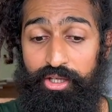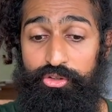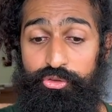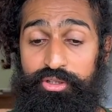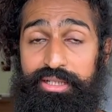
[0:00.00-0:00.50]

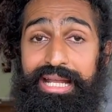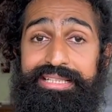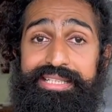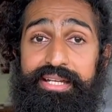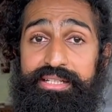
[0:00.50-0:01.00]
So the next
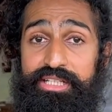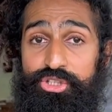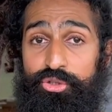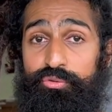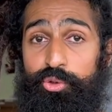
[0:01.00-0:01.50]

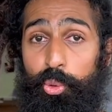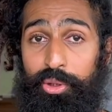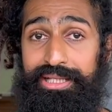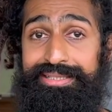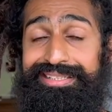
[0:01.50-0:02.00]
generation of yogis